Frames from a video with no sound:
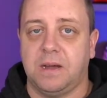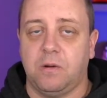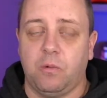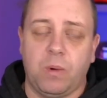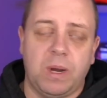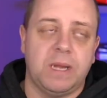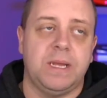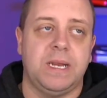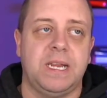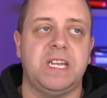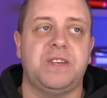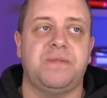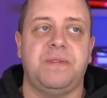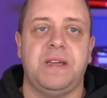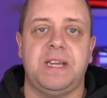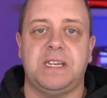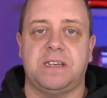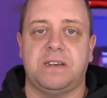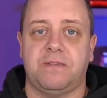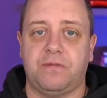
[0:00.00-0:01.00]
Well, it is
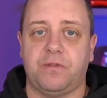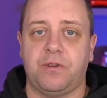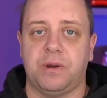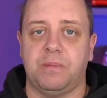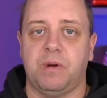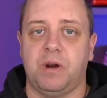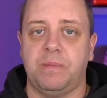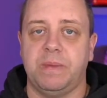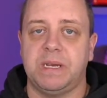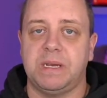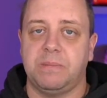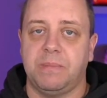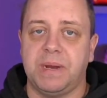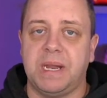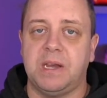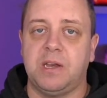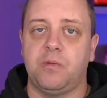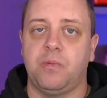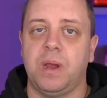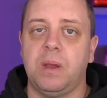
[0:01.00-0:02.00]
fixed for the moment,
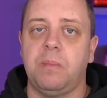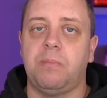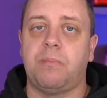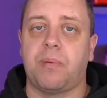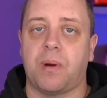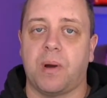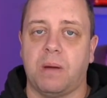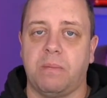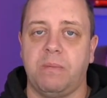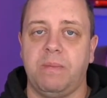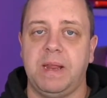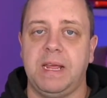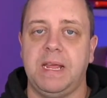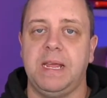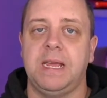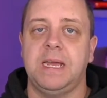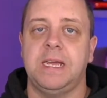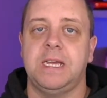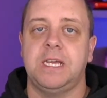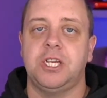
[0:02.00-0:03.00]
but it will
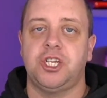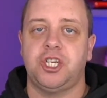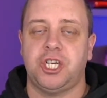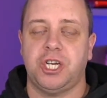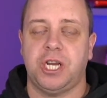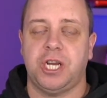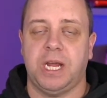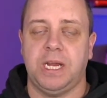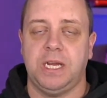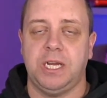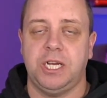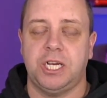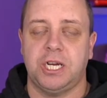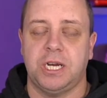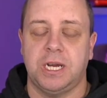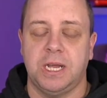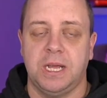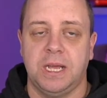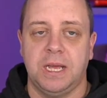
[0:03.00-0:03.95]
probably change.